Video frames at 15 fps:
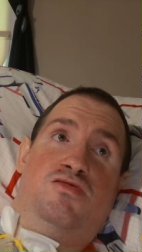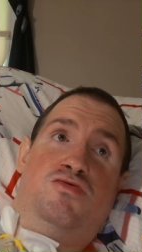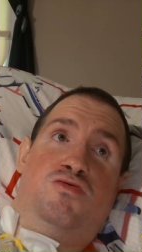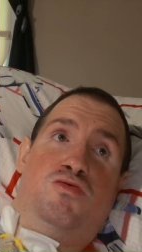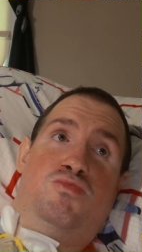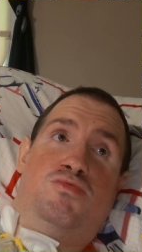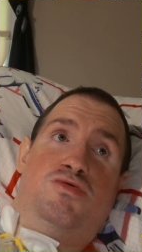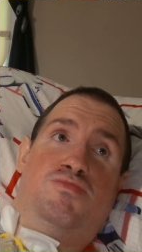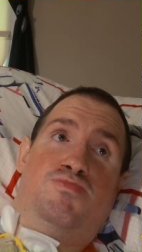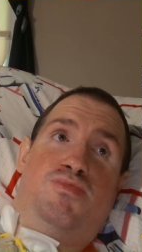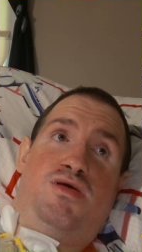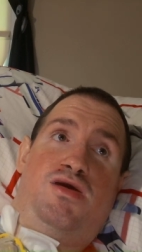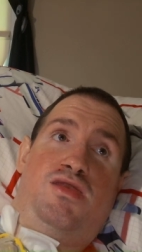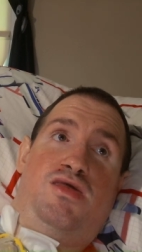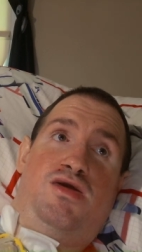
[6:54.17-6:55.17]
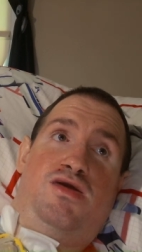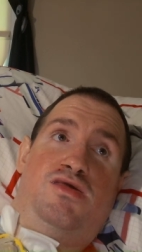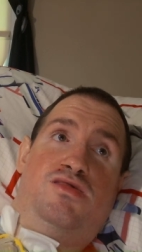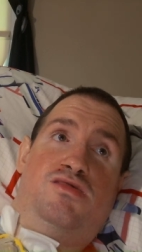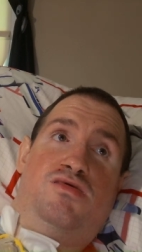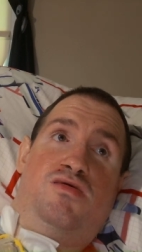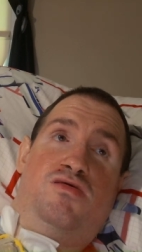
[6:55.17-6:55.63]
Dude was a
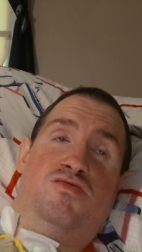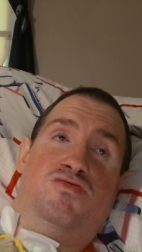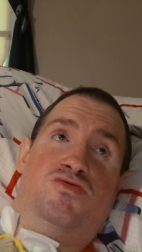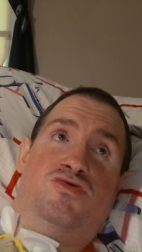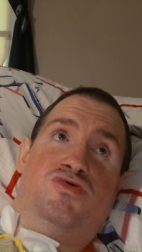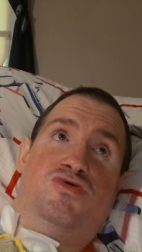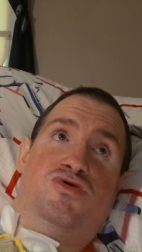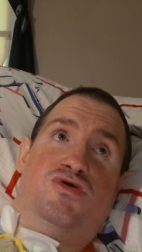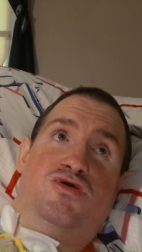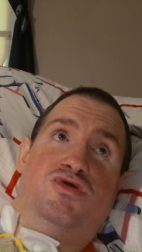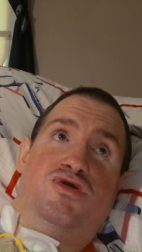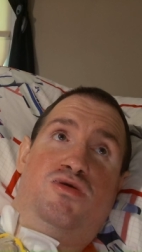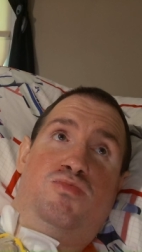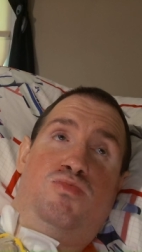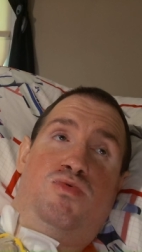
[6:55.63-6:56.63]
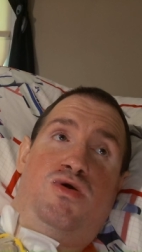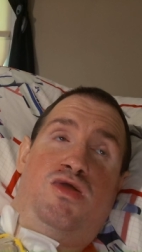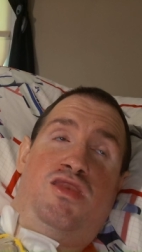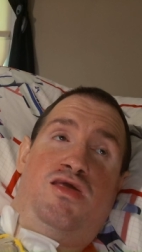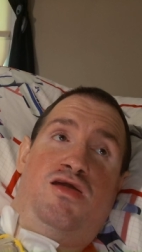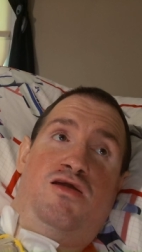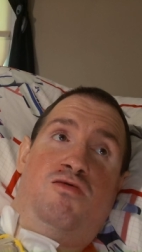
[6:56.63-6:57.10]
badass. Just get
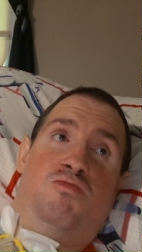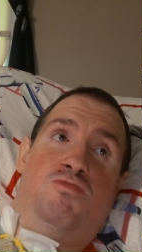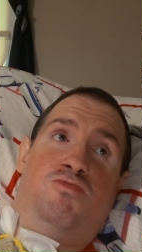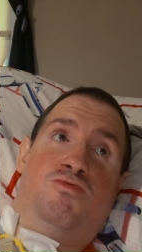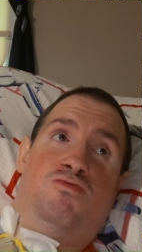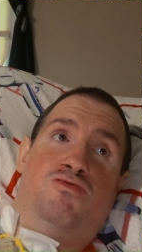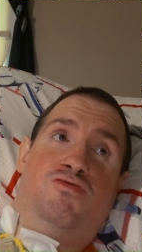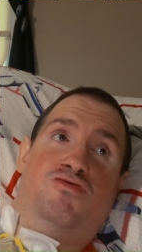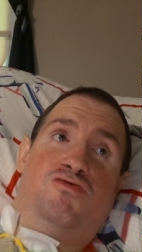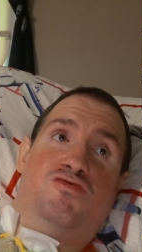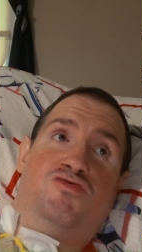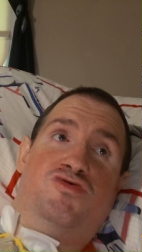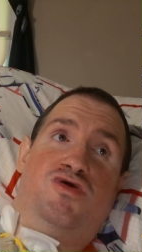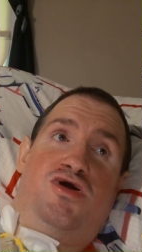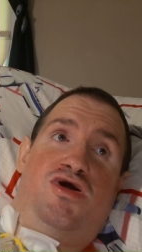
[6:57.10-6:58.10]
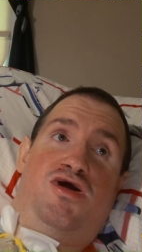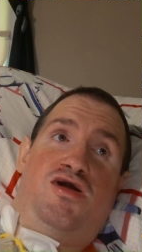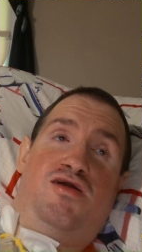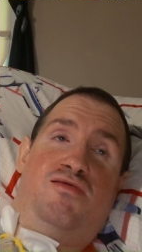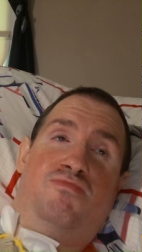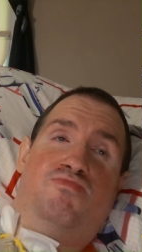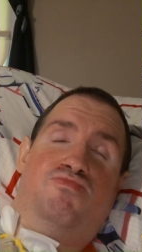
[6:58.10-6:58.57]
one look at this
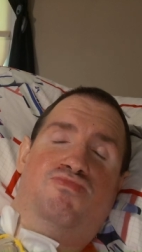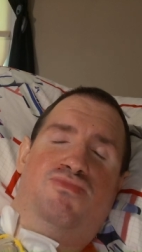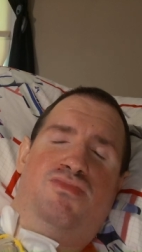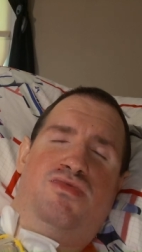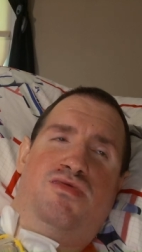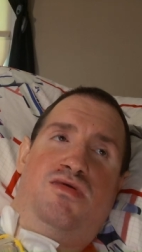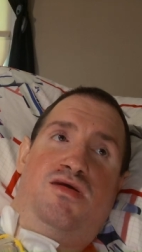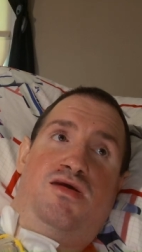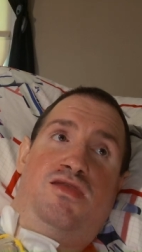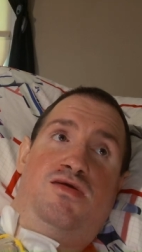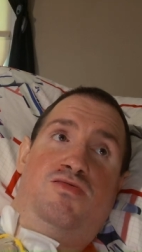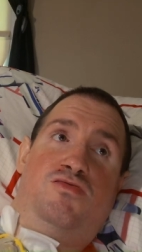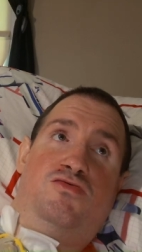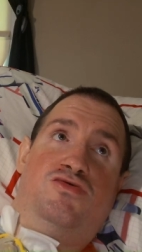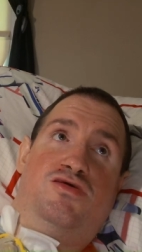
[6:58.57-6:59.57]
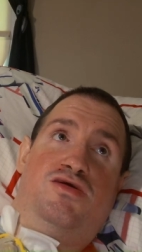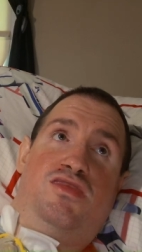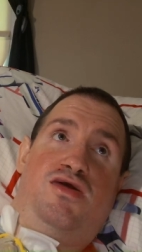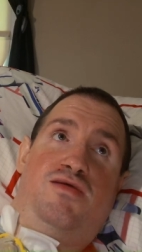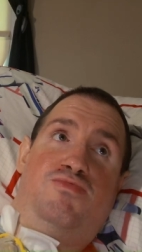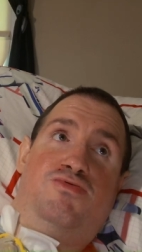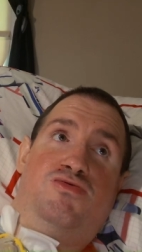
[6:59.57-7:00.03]
guy, and he looks like an
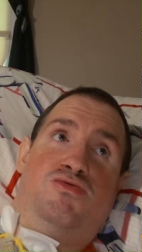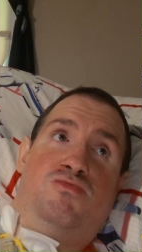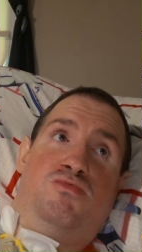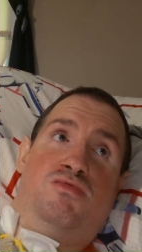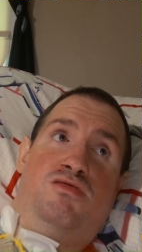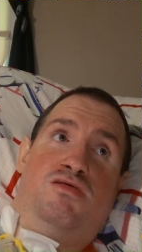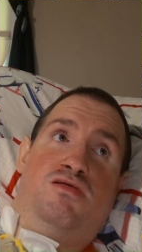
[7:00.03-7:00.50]
absolute,